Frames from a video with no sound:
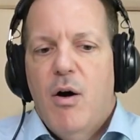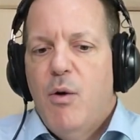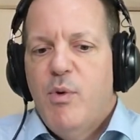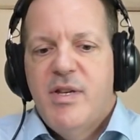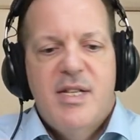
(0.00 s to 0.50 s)

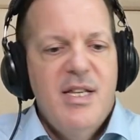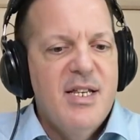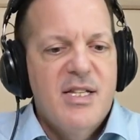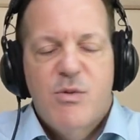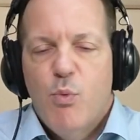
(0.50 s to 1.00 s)
We see
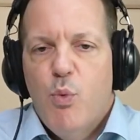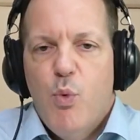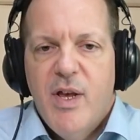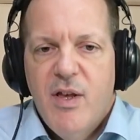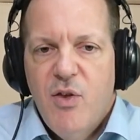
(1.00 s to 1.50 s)
this
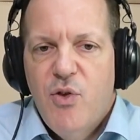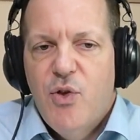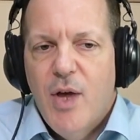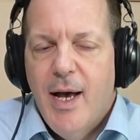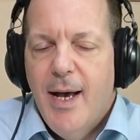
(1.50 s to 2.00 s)

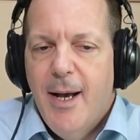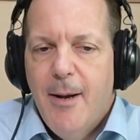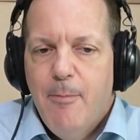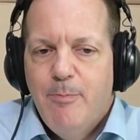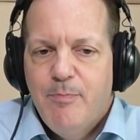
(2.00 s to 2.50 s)
with
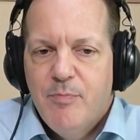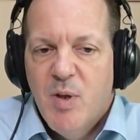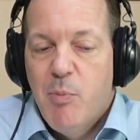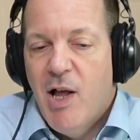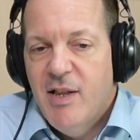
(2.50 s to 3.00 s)

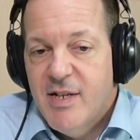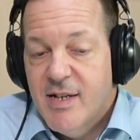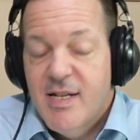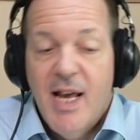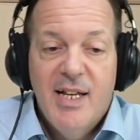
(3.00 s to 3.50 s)
the
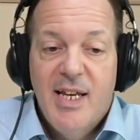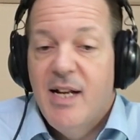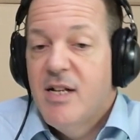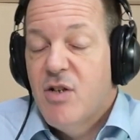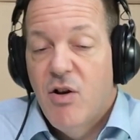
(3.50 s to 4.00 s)
politics, and
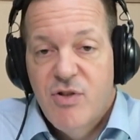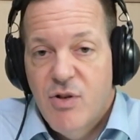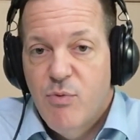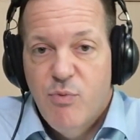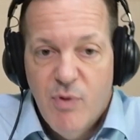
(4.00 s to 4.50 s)
again, it's
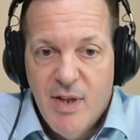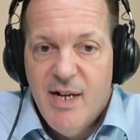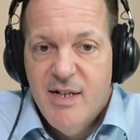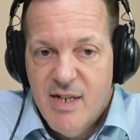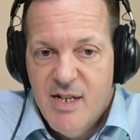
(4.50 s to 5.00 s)
also
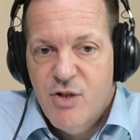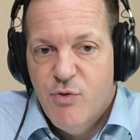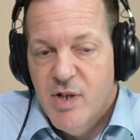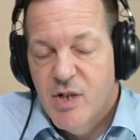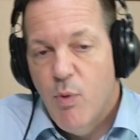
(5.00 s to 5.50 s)
related to
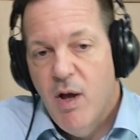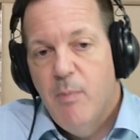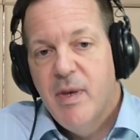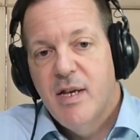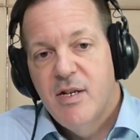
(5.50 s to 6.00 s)
history as
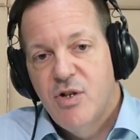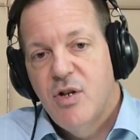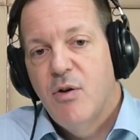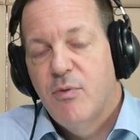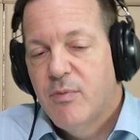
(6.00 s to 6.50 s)
well, because
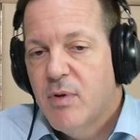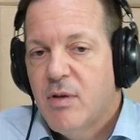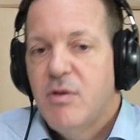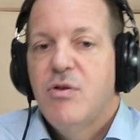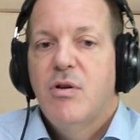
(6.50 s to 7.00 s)

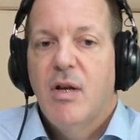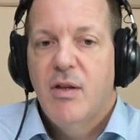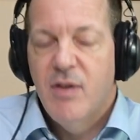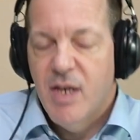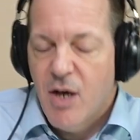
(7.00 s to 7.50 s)

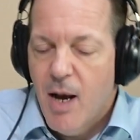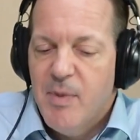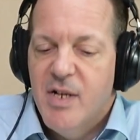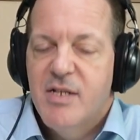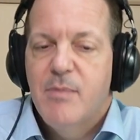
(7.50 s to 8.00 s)
the
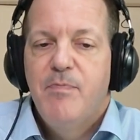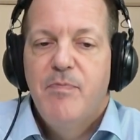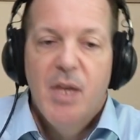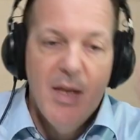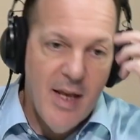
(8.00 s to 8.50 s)
communism
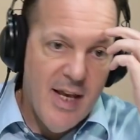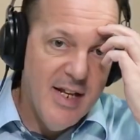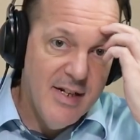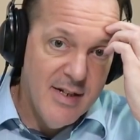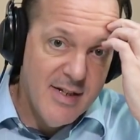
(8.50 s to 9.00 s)

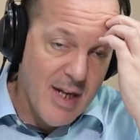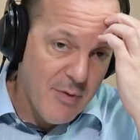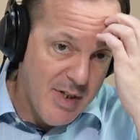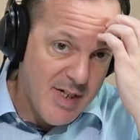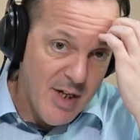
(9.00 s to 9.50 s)
in
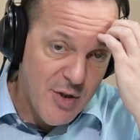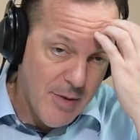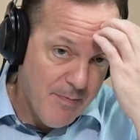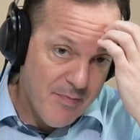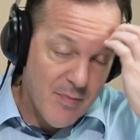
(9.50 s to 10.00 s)
Southeast
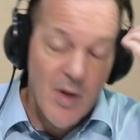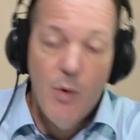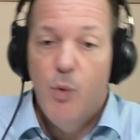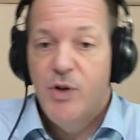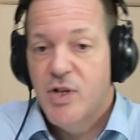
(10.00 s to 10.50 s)
Asia,
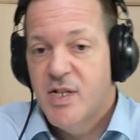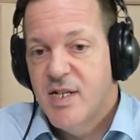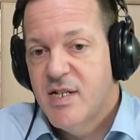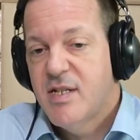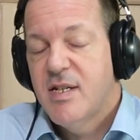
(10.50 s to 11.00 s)
which
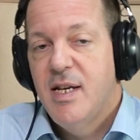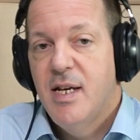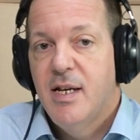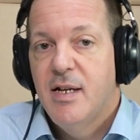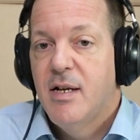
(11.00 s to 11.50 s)
exists
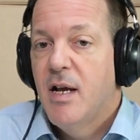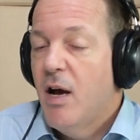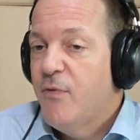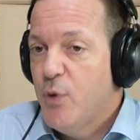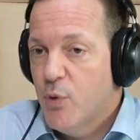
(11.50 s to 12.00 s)
in
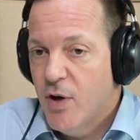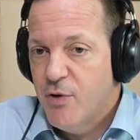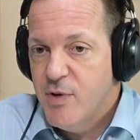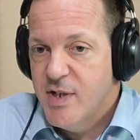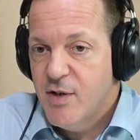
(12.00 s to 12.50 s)
a few
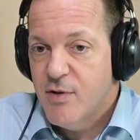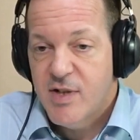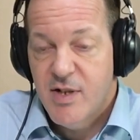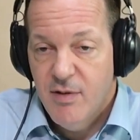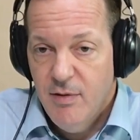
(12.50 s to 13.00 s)
countries here
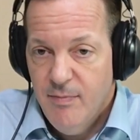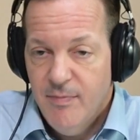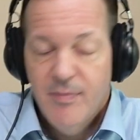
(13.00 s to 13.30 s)
still.